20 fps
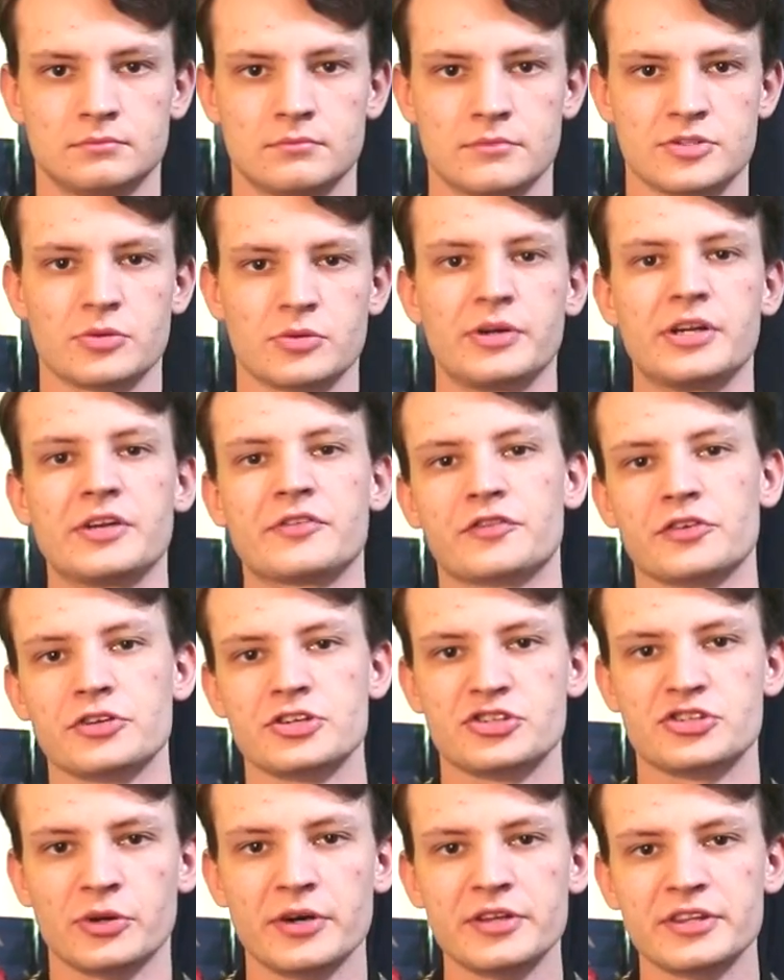So when you
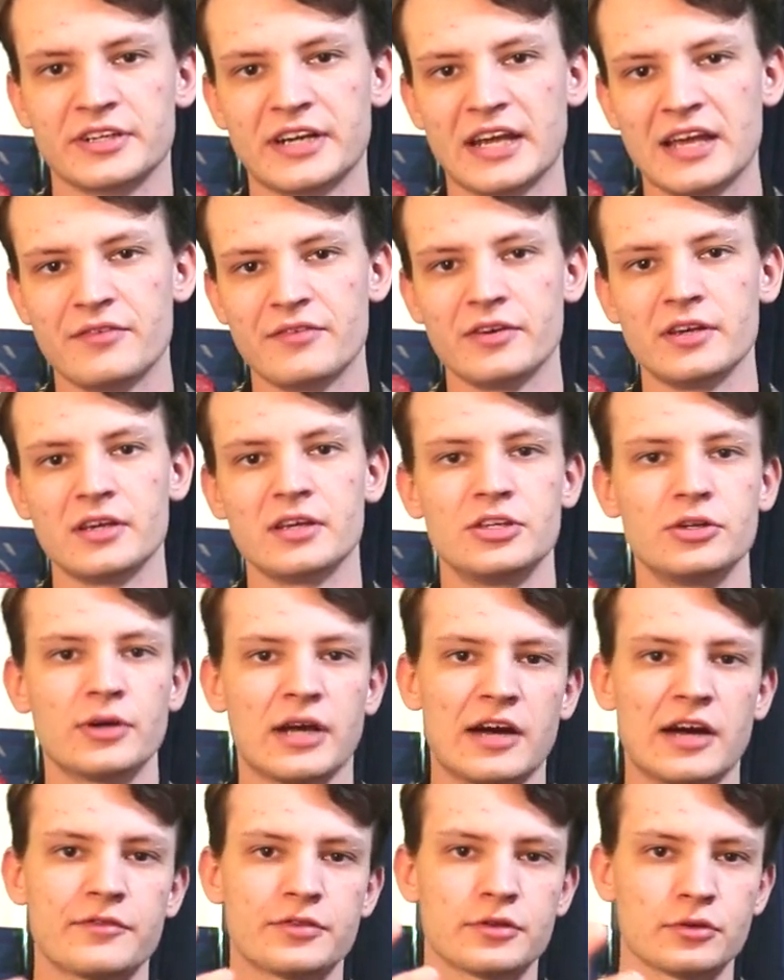first join the Navy, you
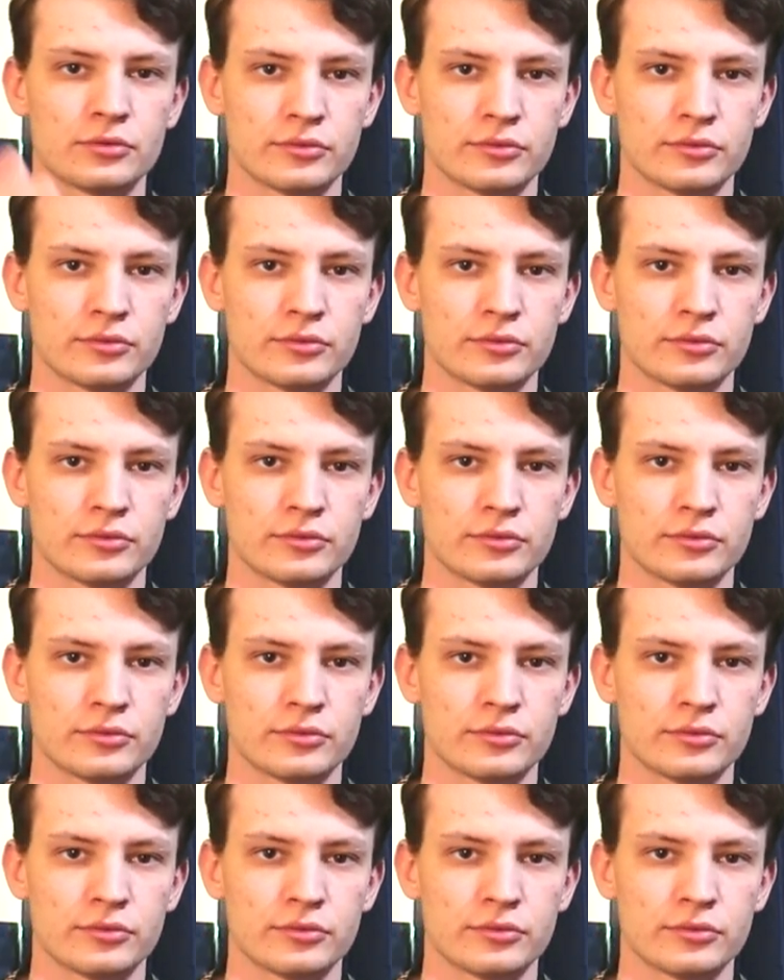have the